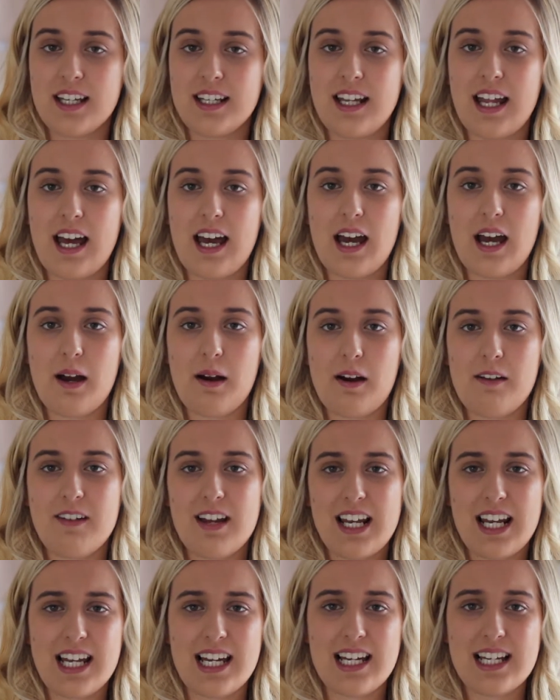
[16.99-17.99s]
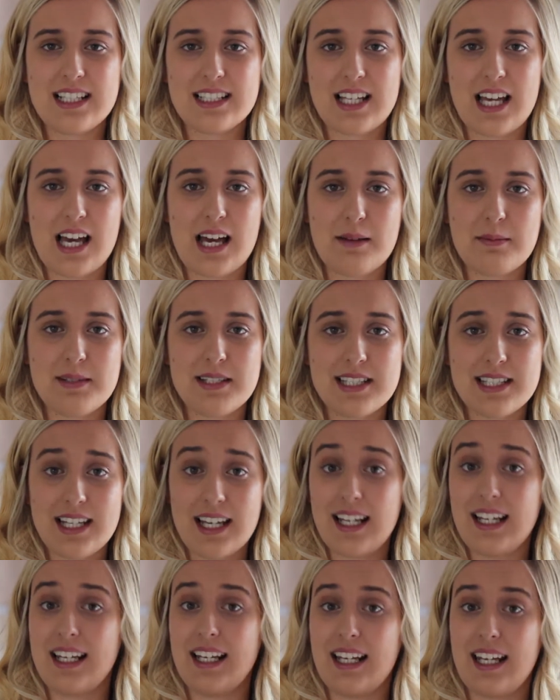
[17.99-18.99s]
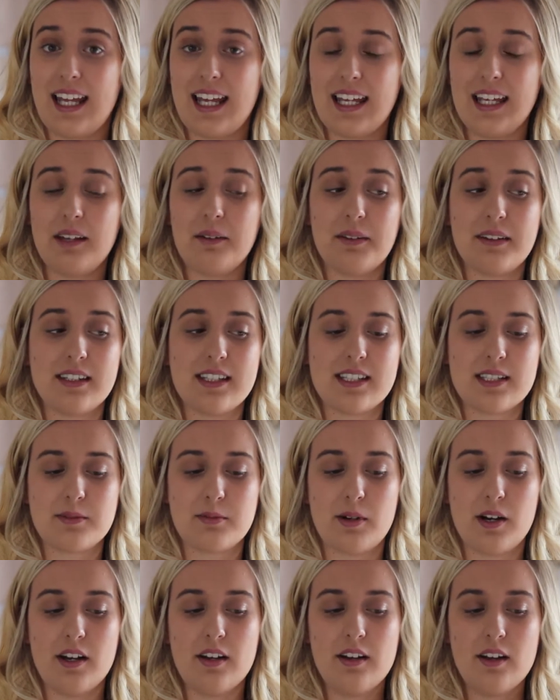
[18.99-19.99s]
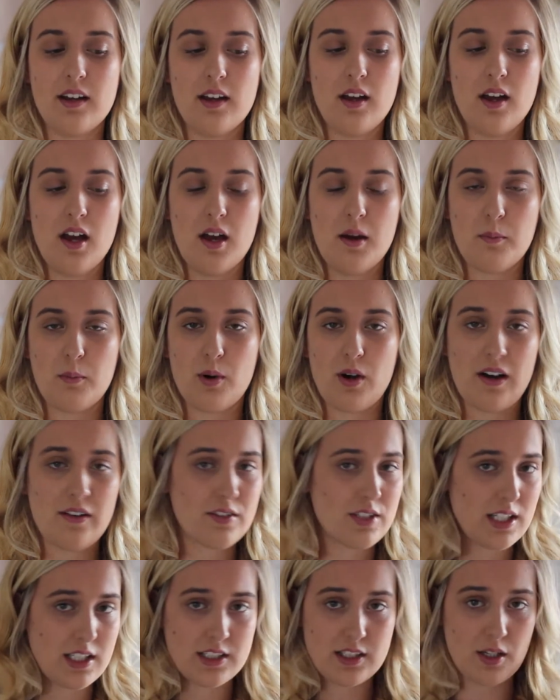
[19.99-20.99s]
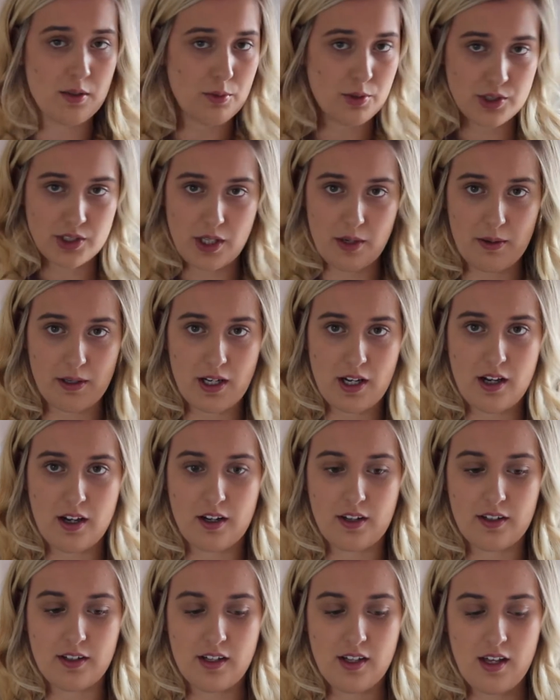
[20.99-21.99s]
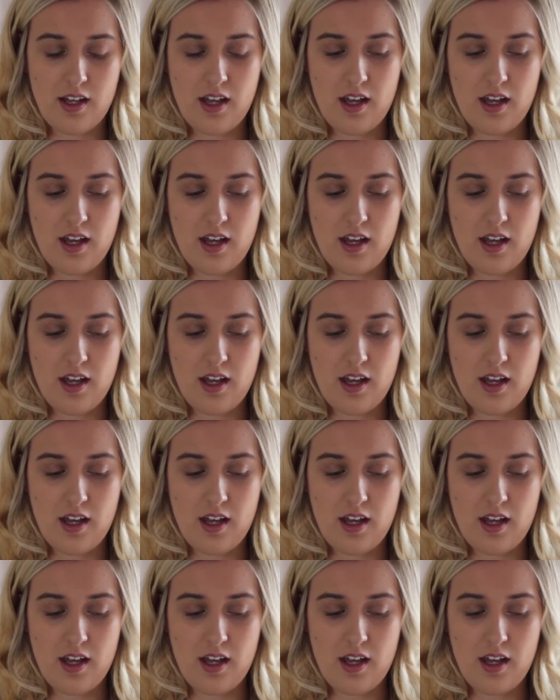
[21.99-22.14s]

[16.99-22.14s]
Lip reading: Now I realise I'm slightly late with this one, but I've just had so much going on.